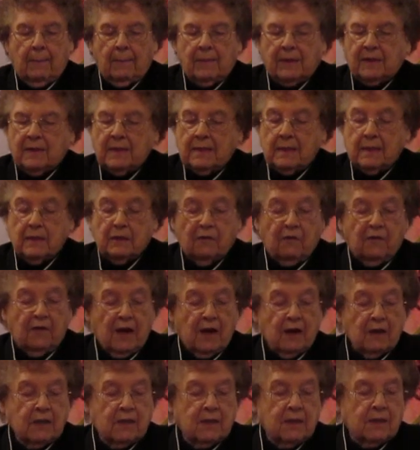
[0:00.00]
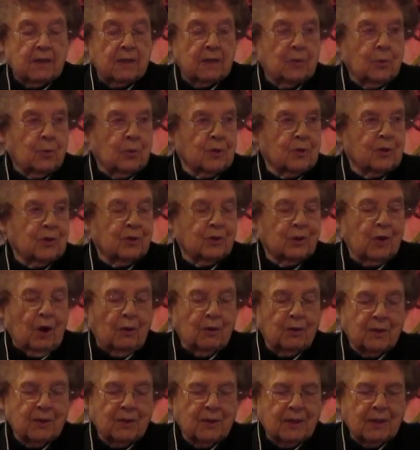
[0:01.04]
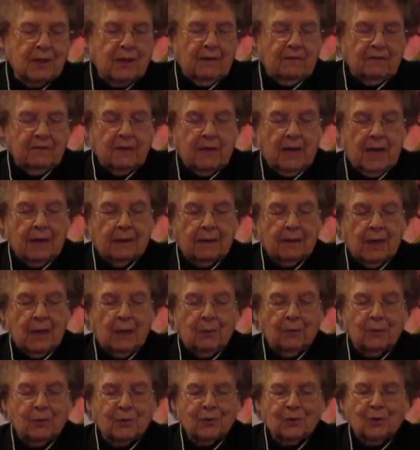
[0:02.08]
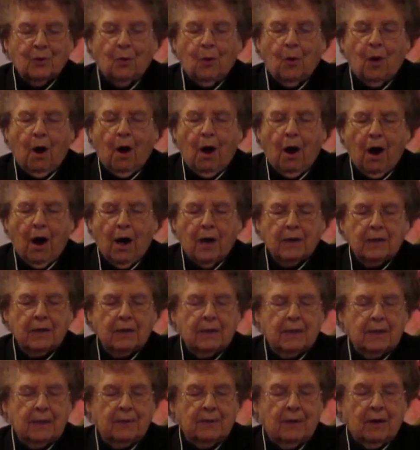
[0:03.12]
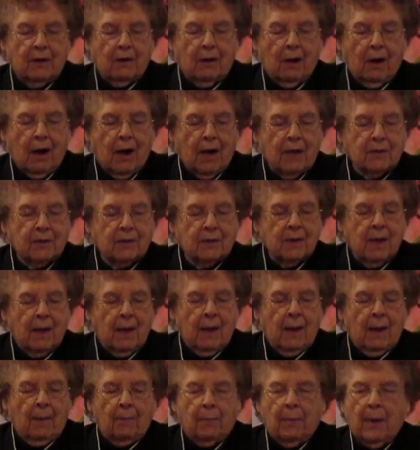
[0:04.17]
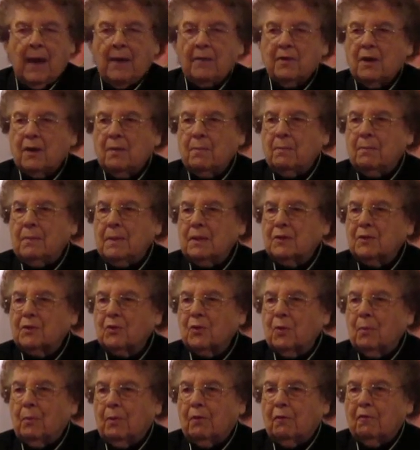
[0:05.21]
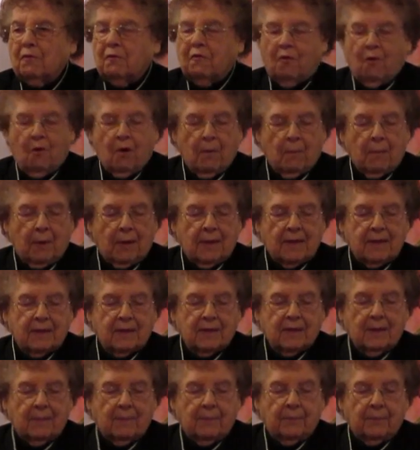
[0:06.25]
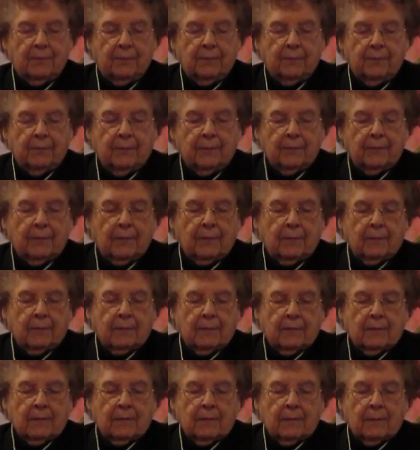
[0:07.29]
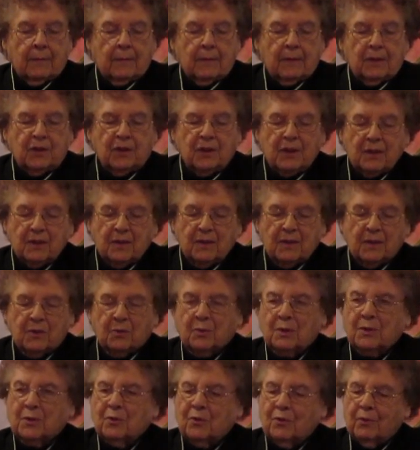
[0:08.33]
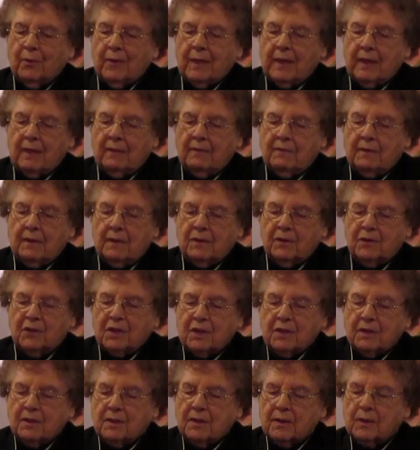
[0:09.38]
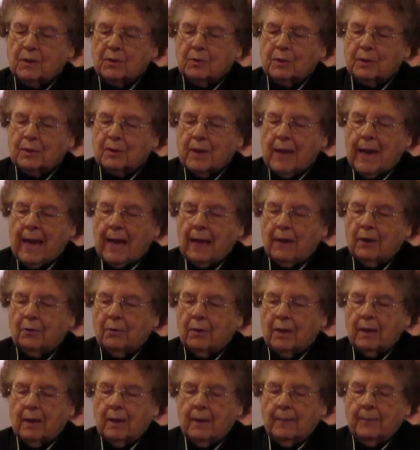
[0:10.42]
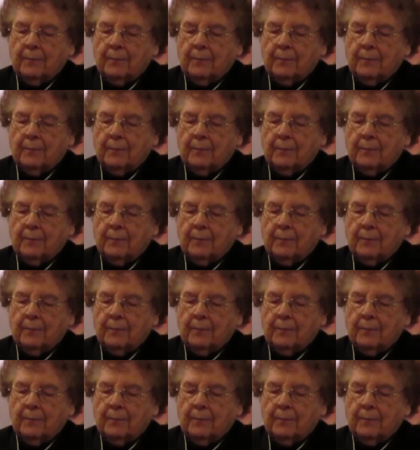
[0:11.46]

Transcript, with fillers: But these Pharisees were so stiff-necked, they were so hardened in their hearts by their miserable formalism Jesus was grieved. Jesus was angry.